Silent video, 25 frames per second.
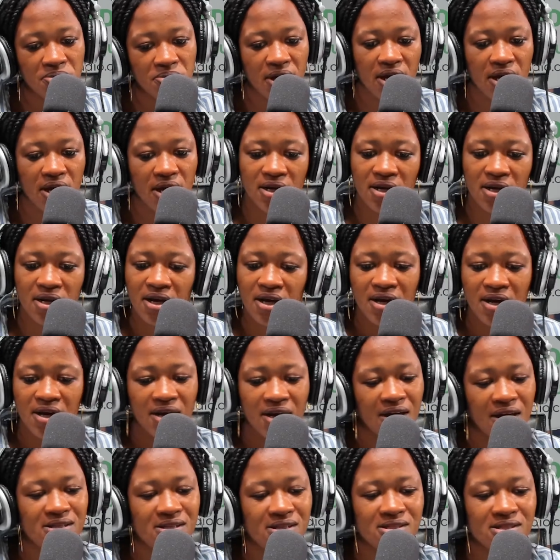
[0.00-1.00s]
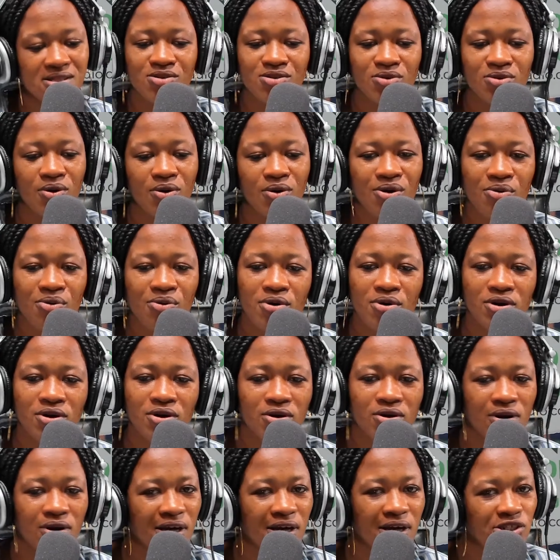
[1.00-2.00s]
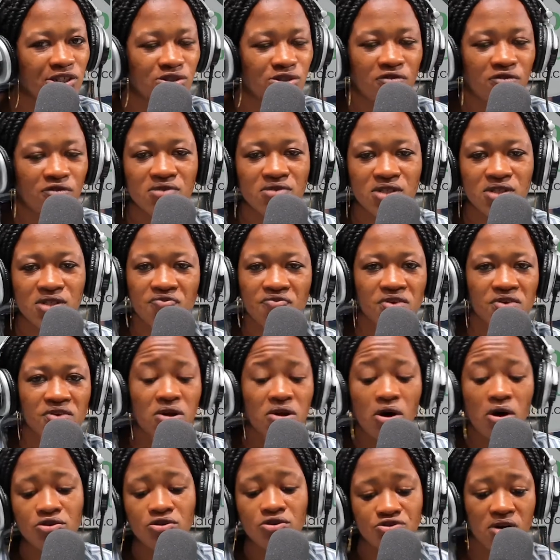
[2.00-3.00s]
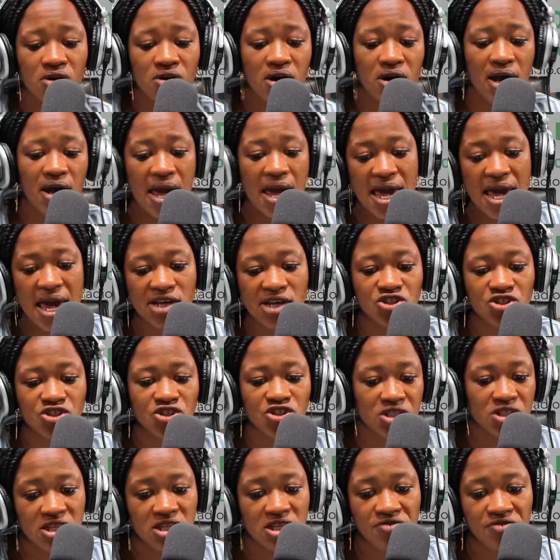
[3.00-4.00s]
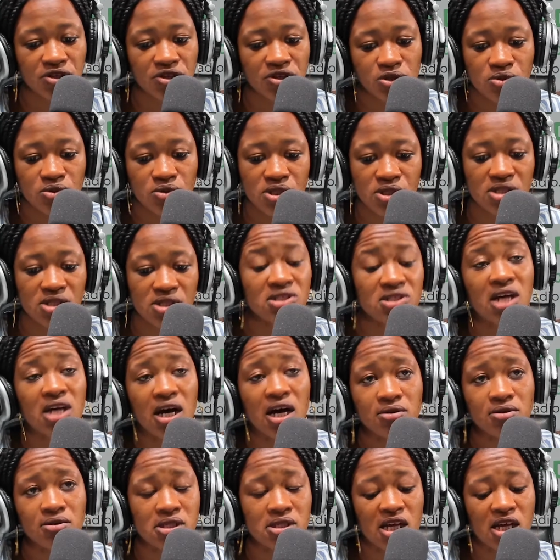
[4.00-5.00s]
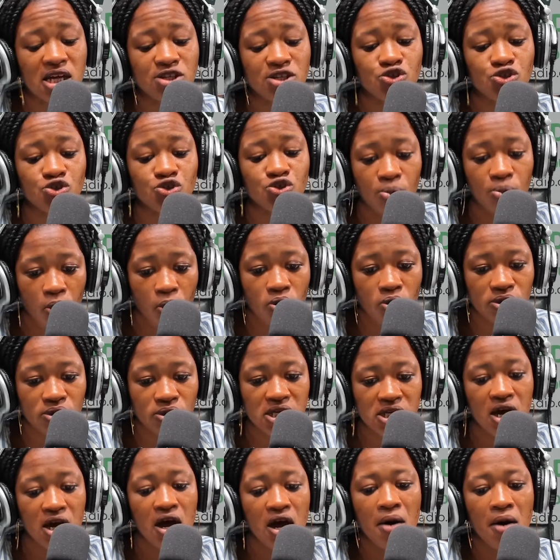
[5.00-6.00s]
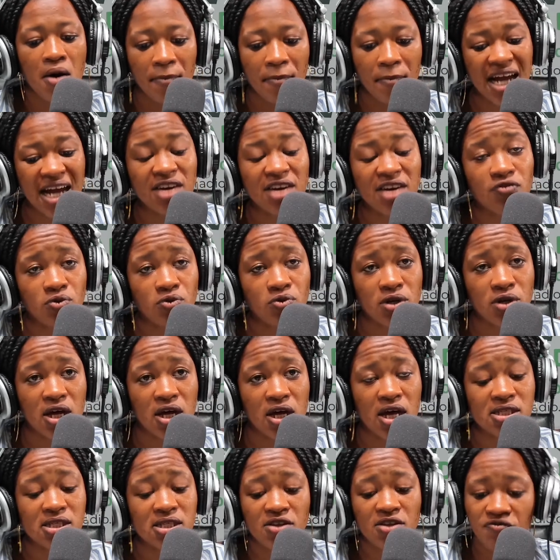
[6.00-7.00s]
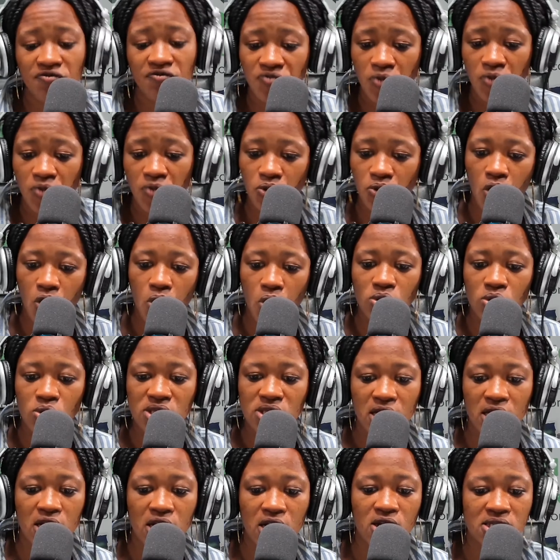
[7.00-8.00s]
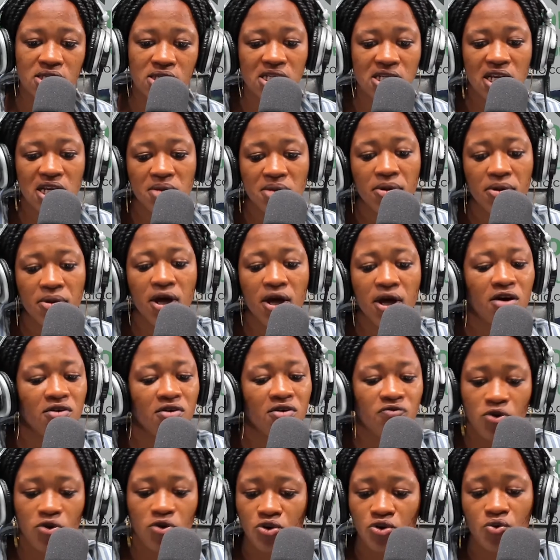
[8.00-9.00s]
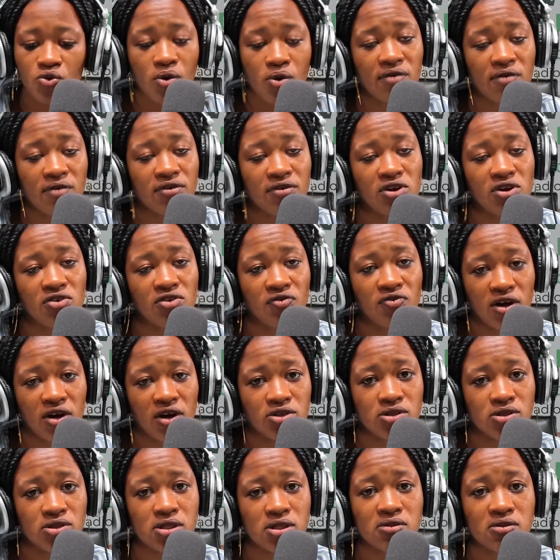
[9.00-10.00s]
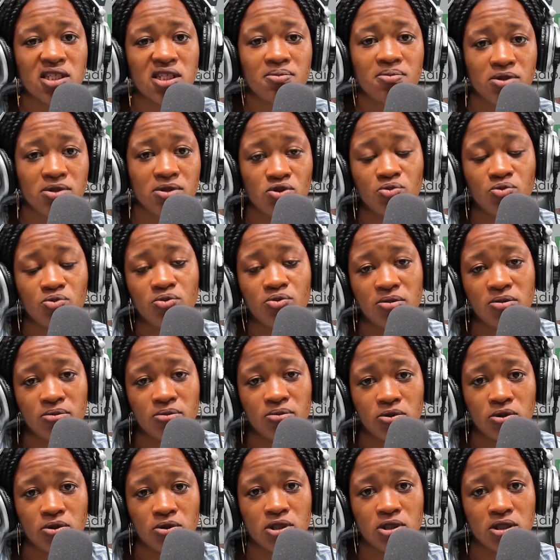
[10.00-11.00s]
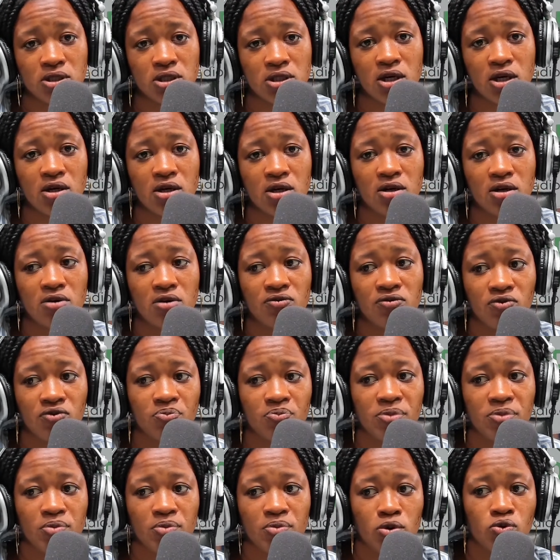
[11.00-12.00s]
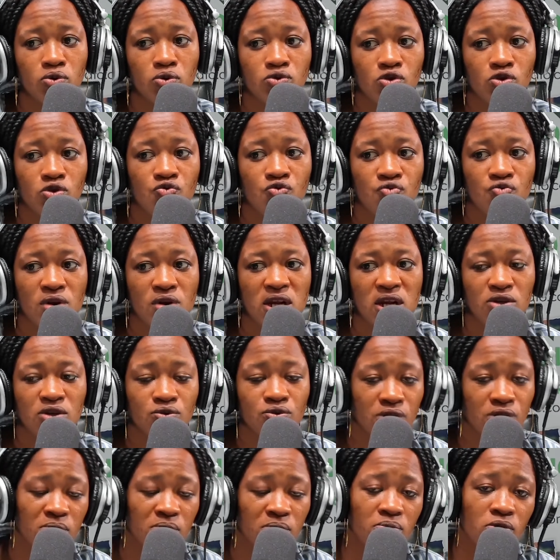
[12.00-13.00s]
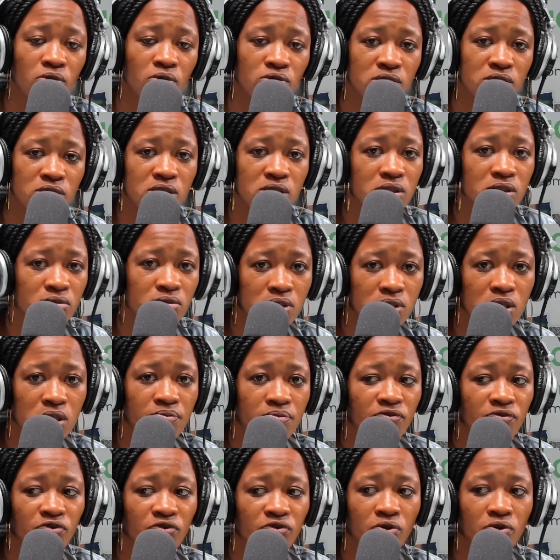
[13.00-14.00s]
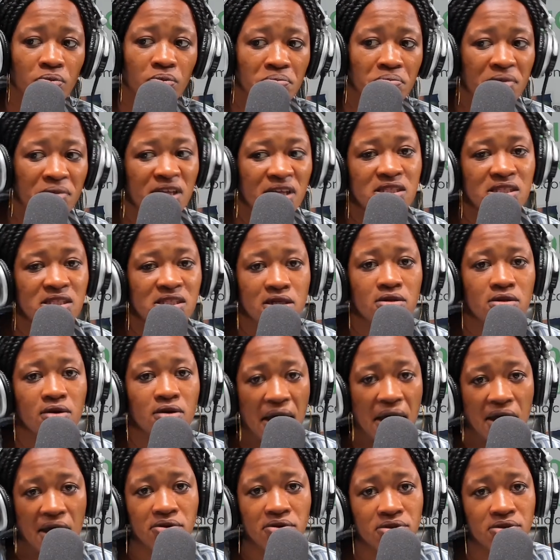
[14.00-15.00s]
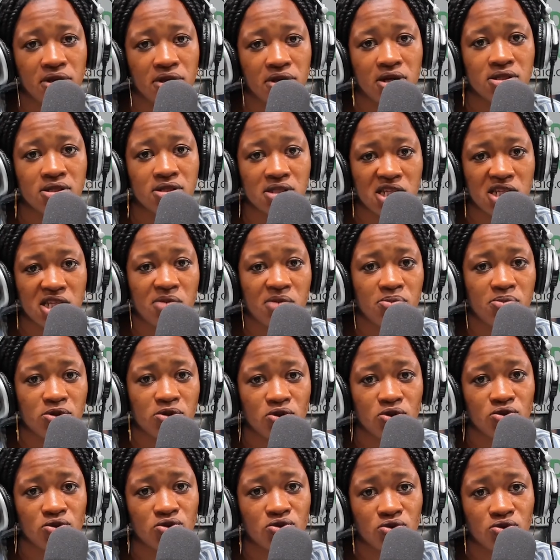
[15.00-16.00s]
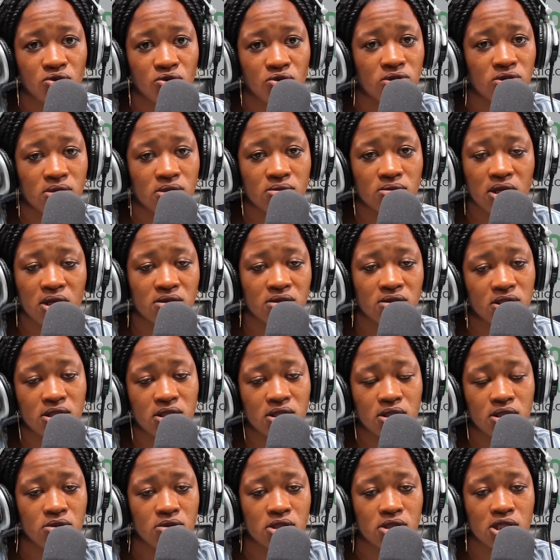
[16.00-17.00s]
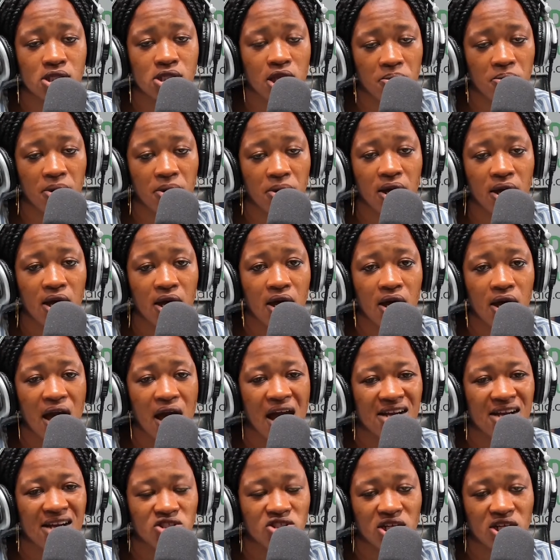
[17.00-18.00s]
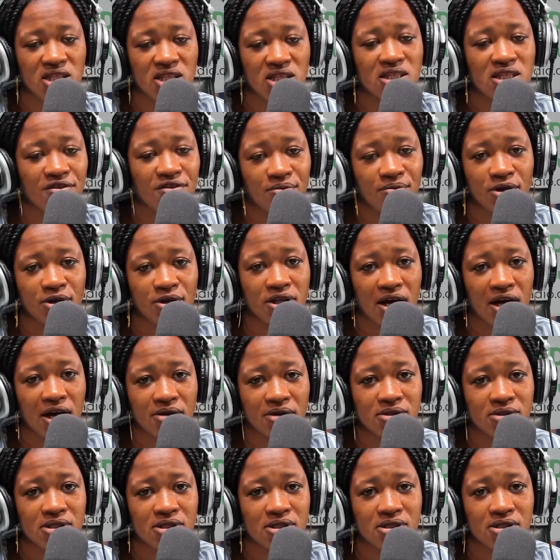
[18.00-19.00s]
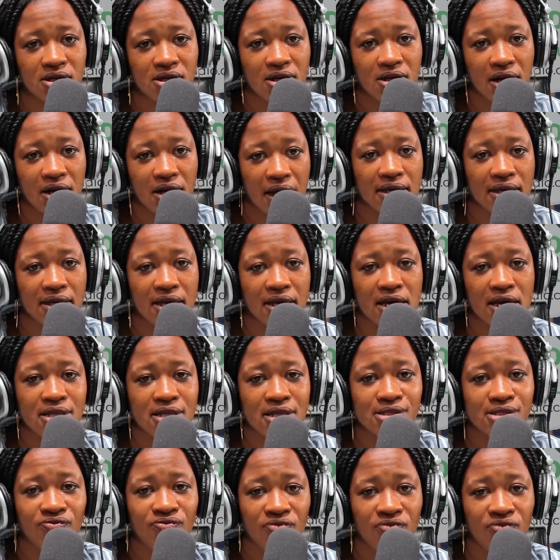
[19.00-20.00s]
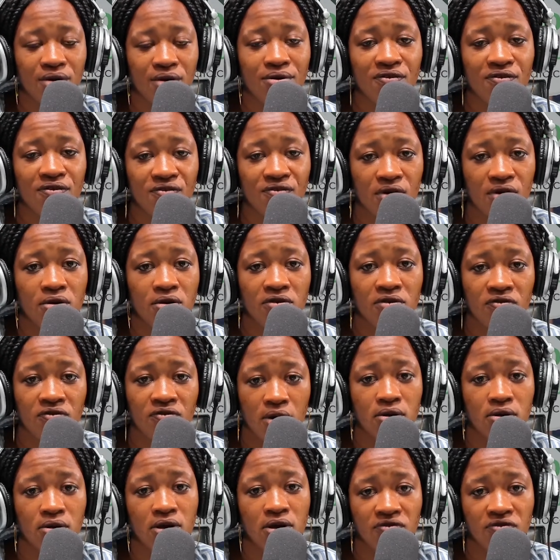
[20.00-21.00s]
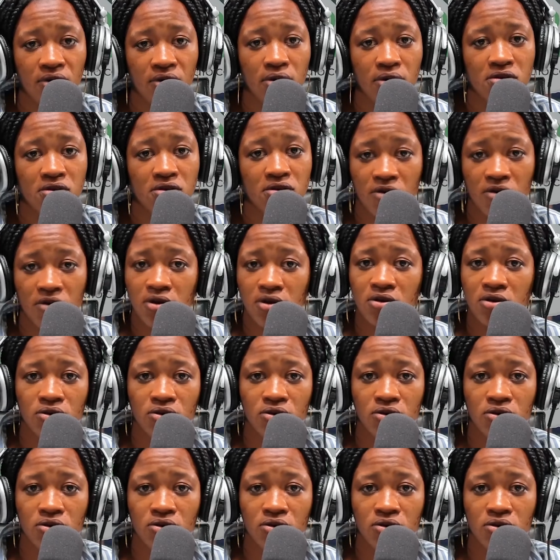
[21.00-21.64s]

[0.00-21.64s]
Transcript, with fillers: it's, a growing collection of different ultra HD videos and sounds that support mindfulness, the focus, and then the sleep for you wherever you find yourself. Sleep is super important. For people who don't really know the importance of sleep, for mental health, sleep is also good. Sometimes you just need to sleep and shut everybody out. Like, it's very, very, very, very, very good.